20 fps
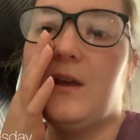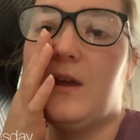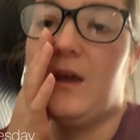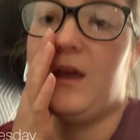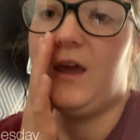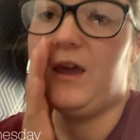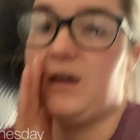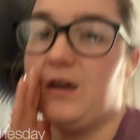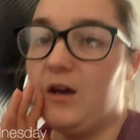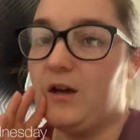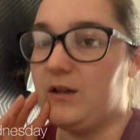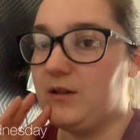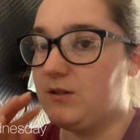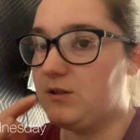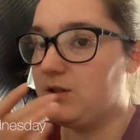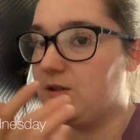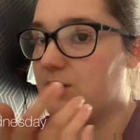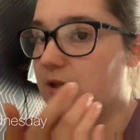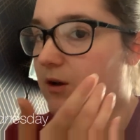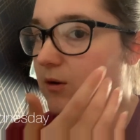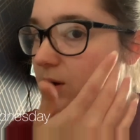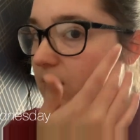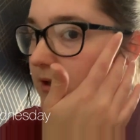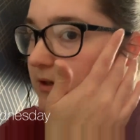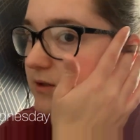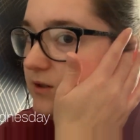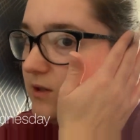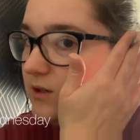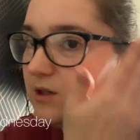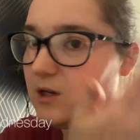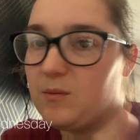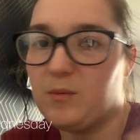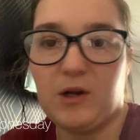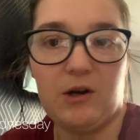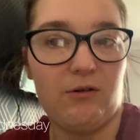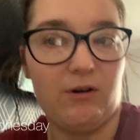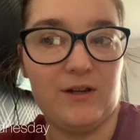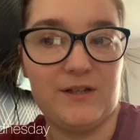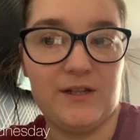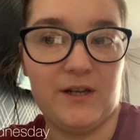Hey guys, so it's, look at my
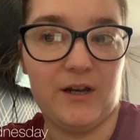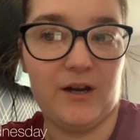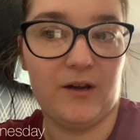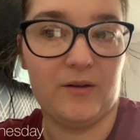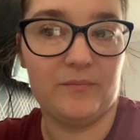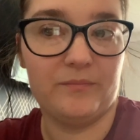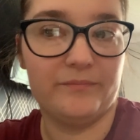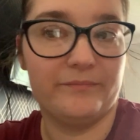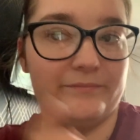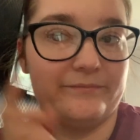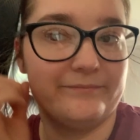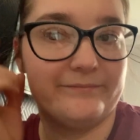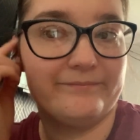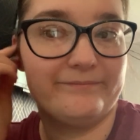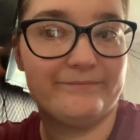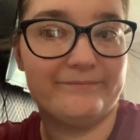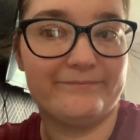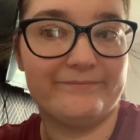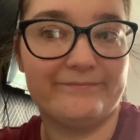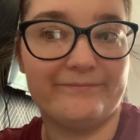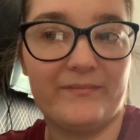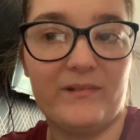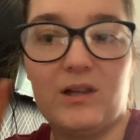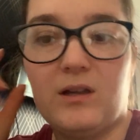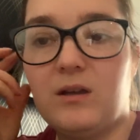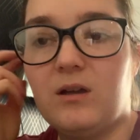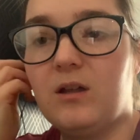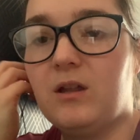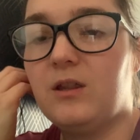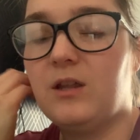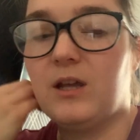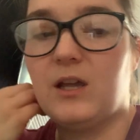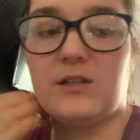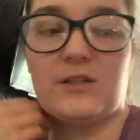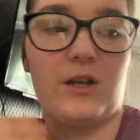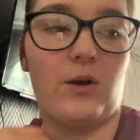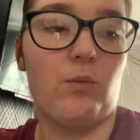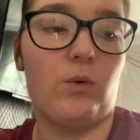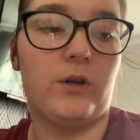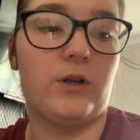crazy hair. I think it's
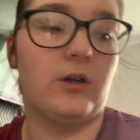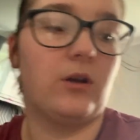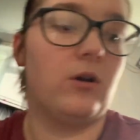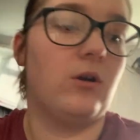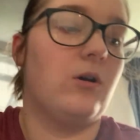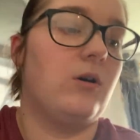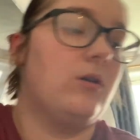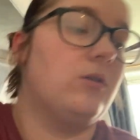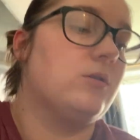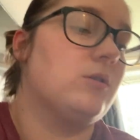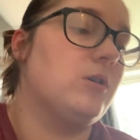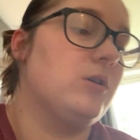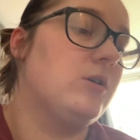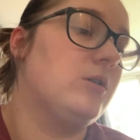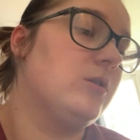like 1 o'clock.